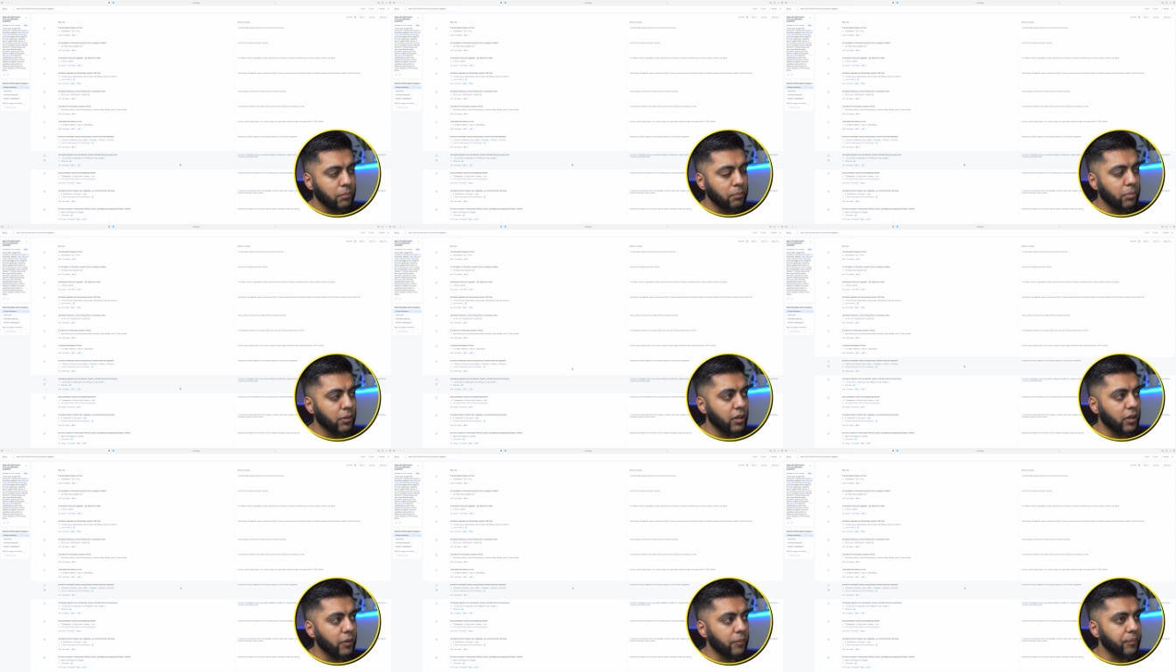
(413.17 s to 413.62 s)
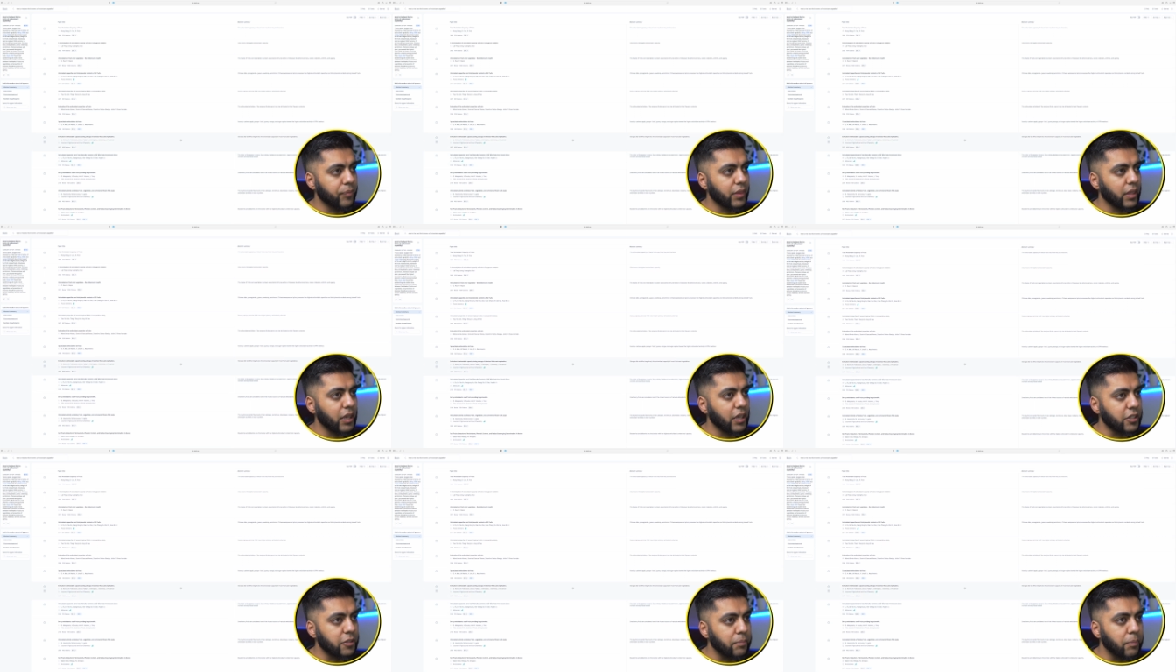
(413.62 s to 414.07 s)
but
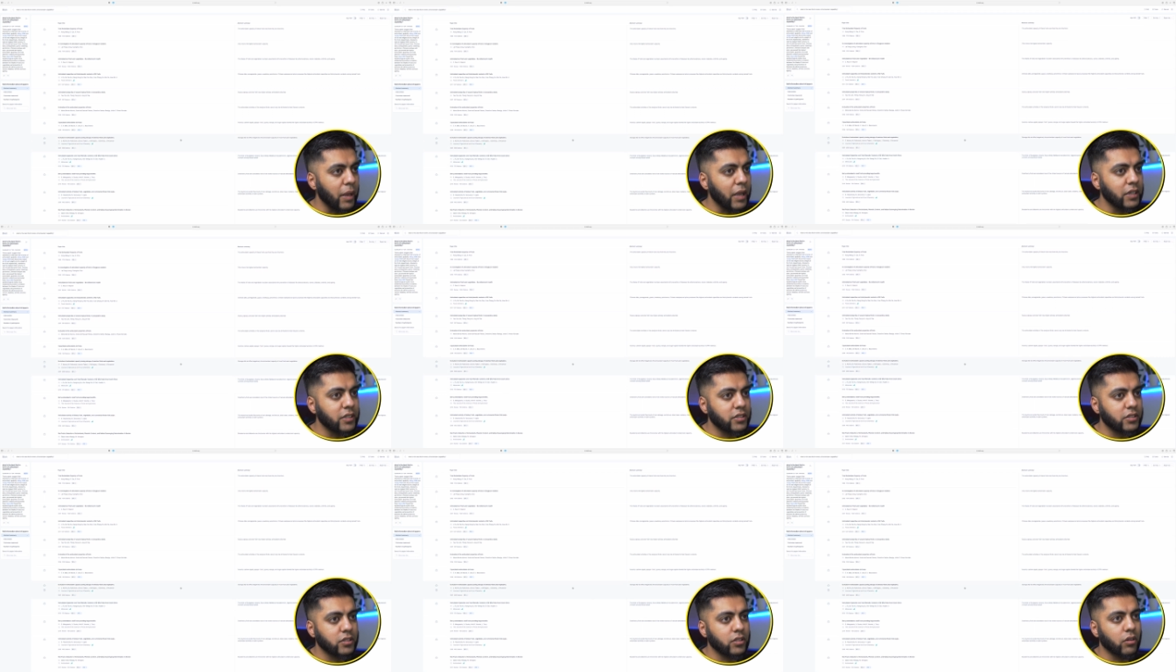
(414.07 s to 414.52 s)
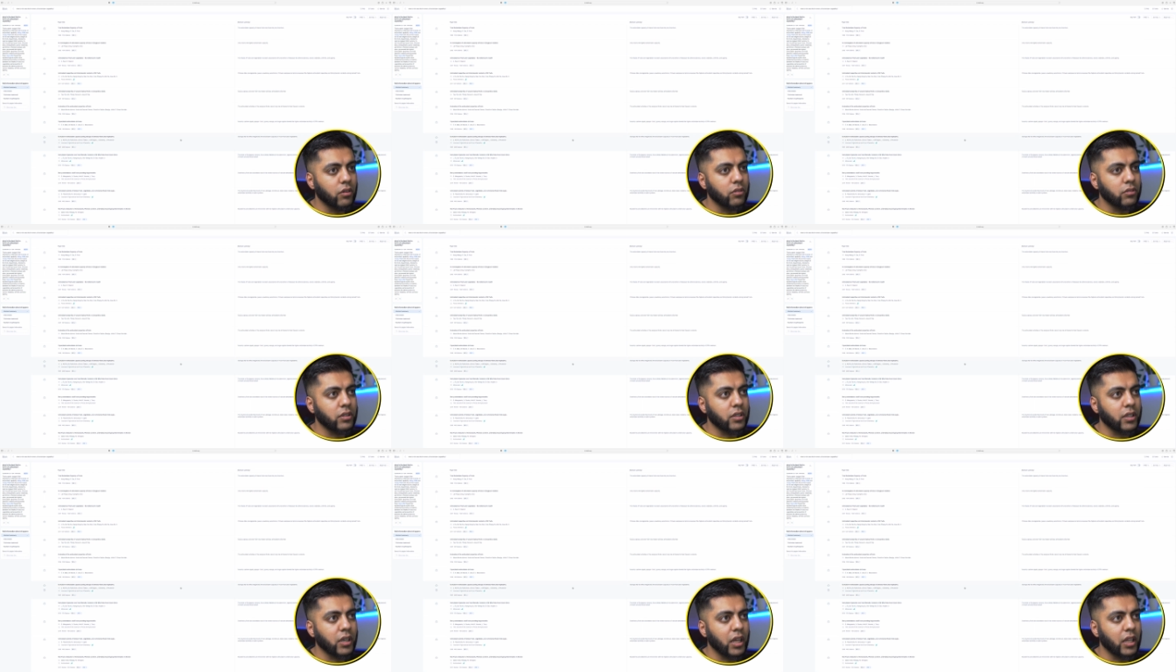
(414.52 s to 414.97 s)
is based
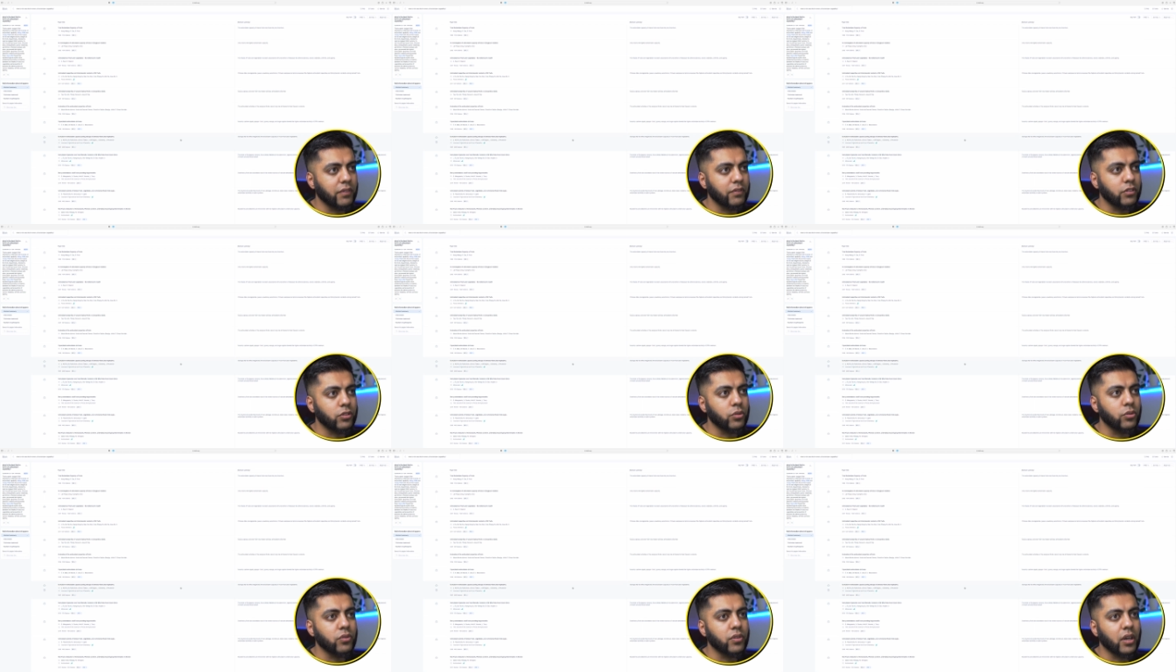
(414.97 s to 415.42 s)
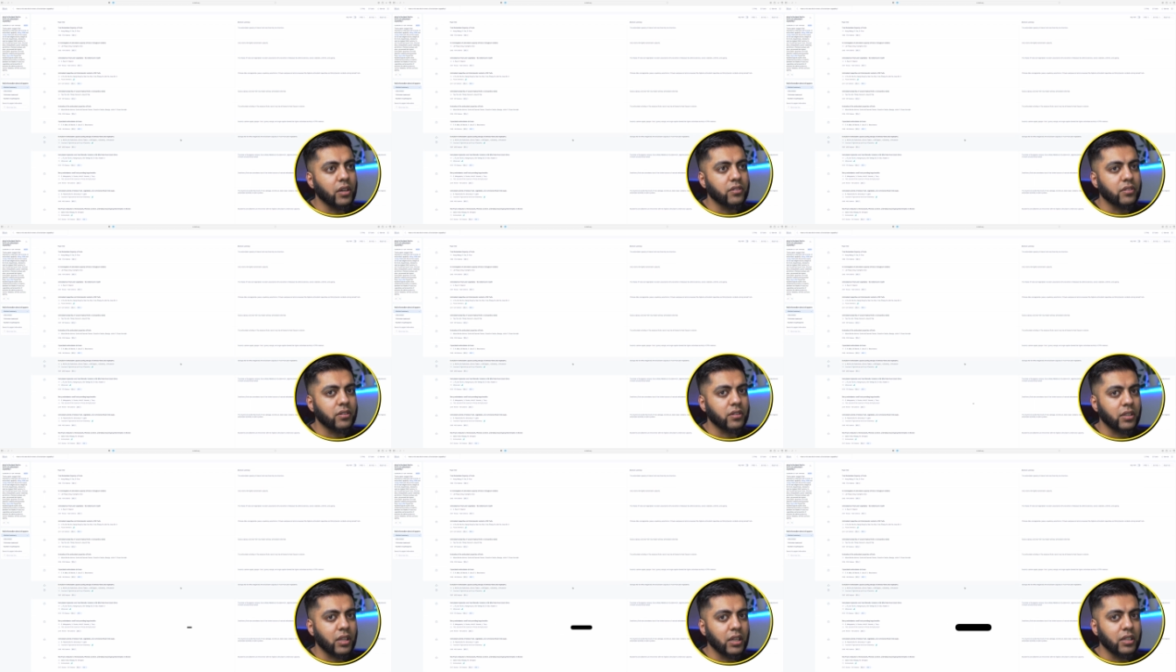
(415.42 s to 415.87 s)
on kind of a
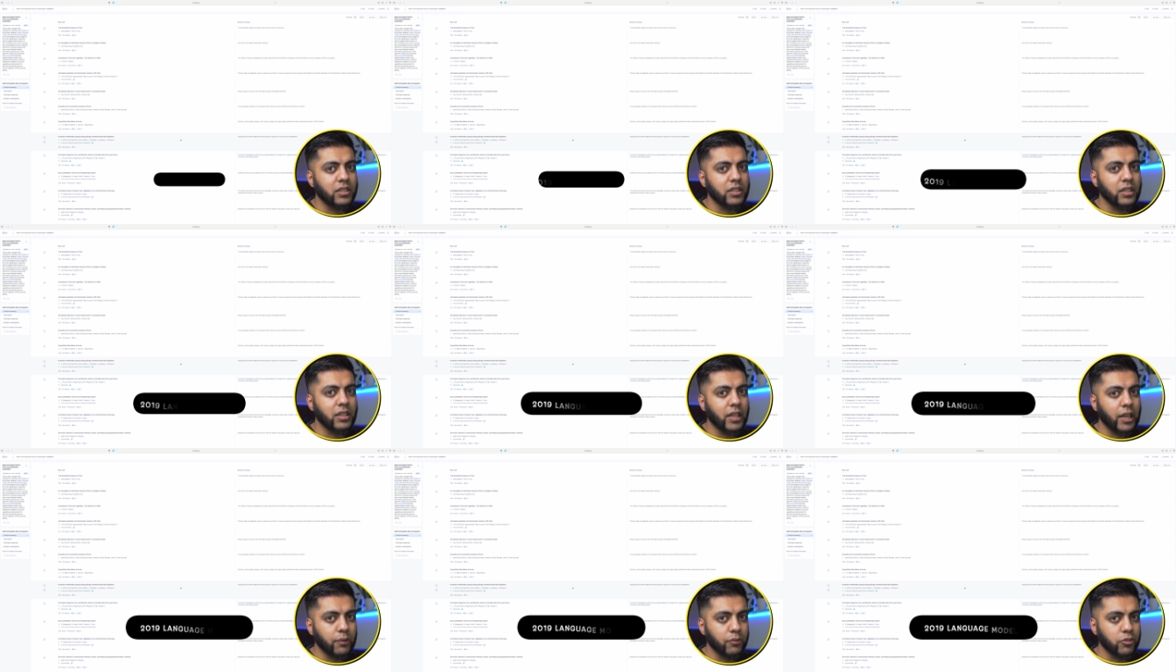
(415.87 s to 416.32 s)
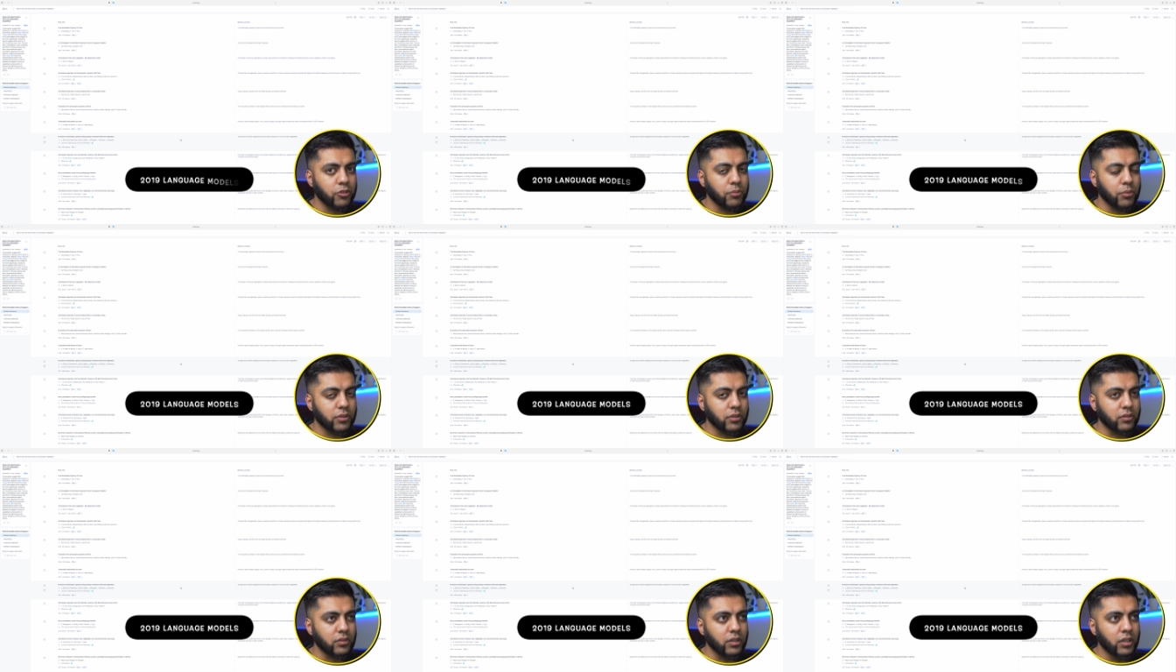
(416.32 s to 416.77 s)
2019 language
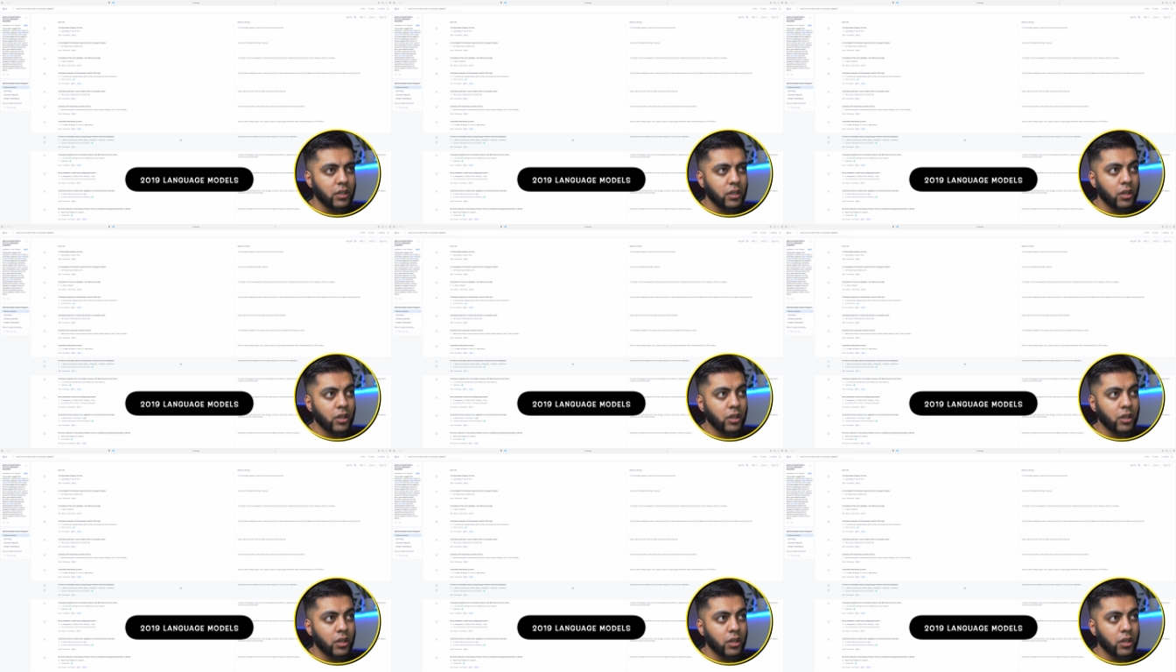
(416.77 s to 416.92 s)
model.